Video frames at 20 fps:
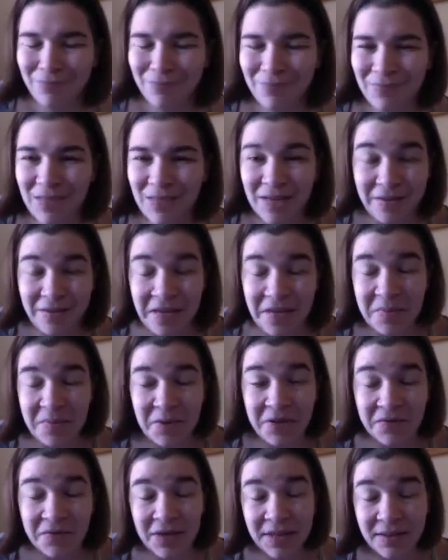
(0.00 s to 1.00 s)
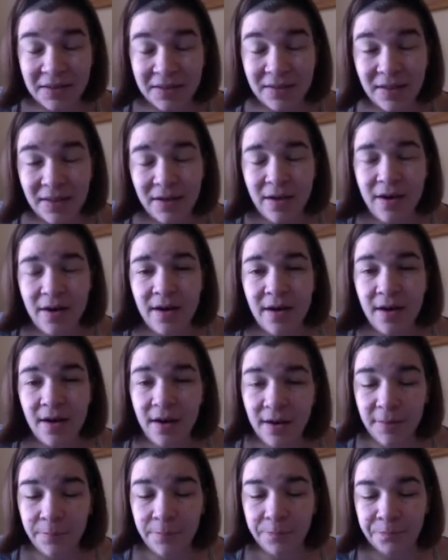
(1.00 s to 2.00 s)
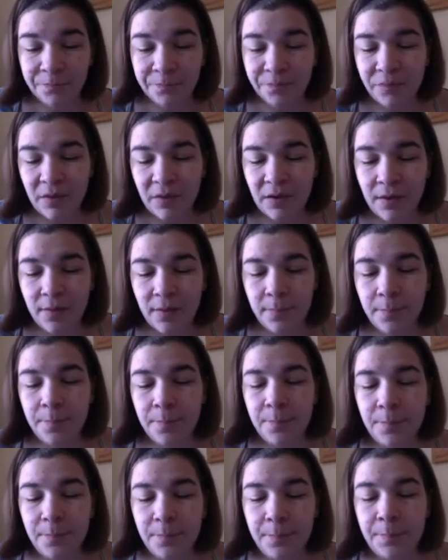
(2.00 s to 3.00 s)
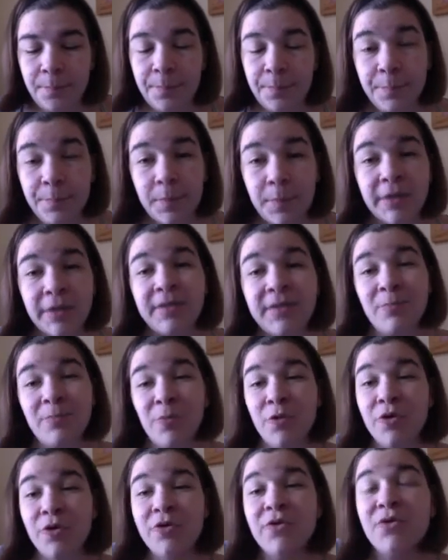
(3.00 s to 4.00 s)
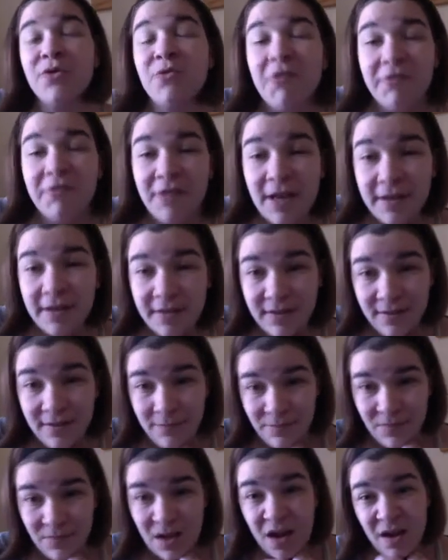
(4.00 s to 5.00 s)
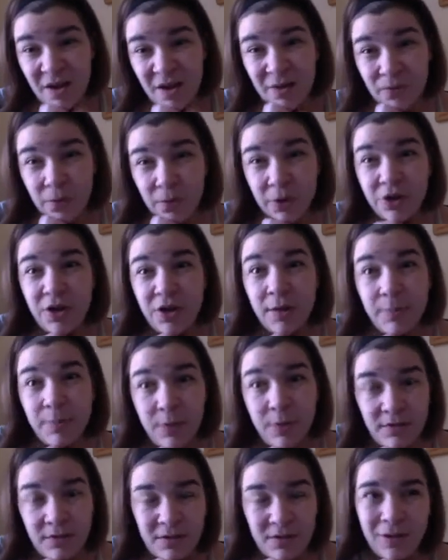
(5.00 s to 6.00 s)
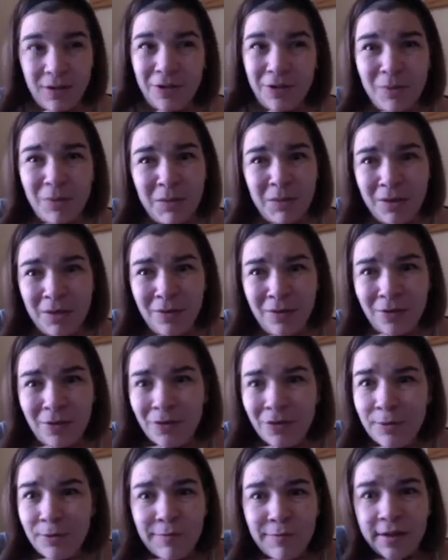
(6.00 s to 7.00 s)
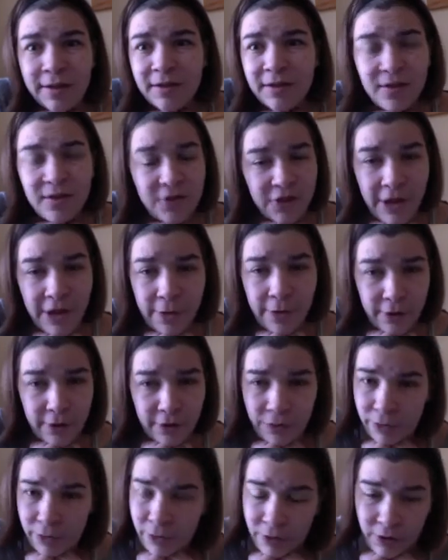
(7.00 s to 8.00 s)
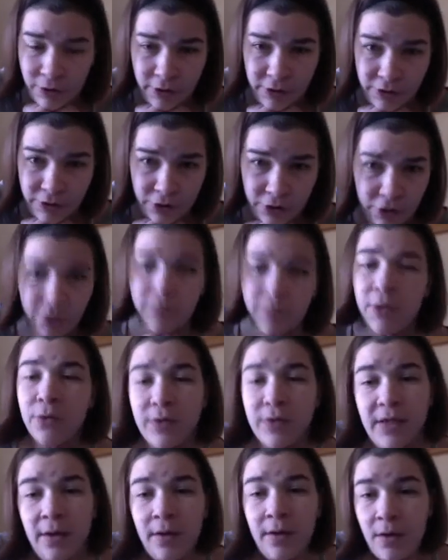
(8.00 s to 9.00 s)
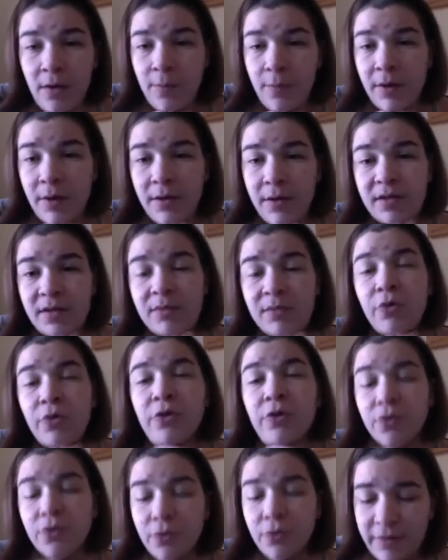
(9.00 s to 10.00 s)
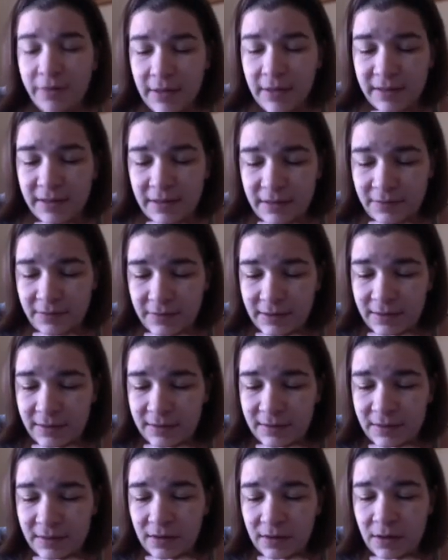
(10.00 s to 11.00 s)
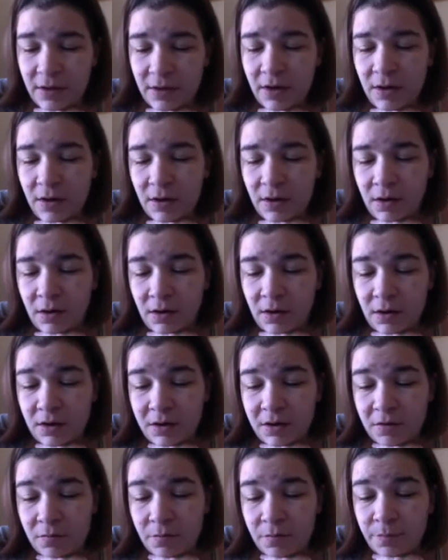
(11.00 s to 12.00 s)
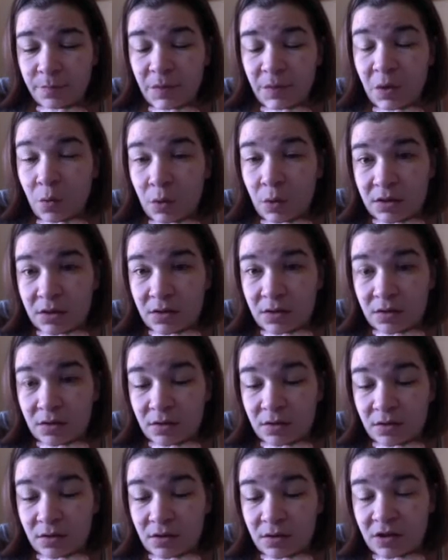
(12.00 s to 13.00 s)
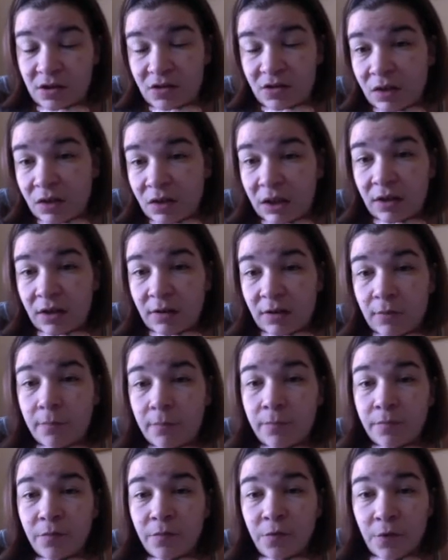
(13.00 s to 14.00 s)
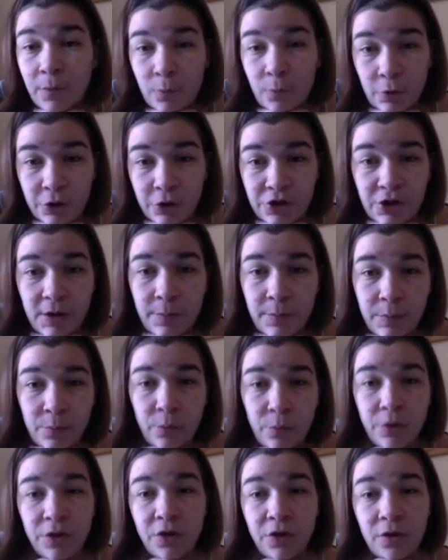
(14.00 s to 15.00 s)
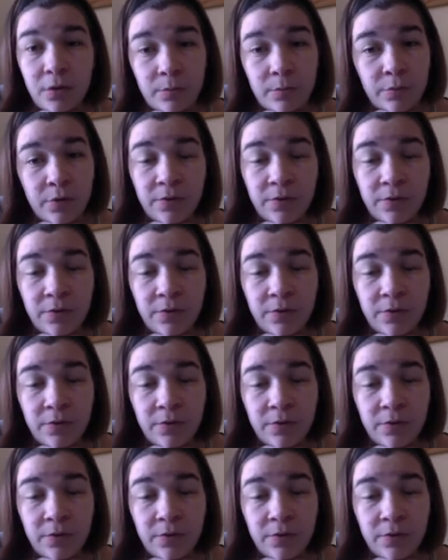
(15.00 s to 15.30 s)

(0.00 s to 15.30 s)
take time in advance. But it's important to reflect ahead of workshop. Even, maybe you're reflecting in the shower or on your commute, but it's important to reflect in advance on what do you need from workshop when you're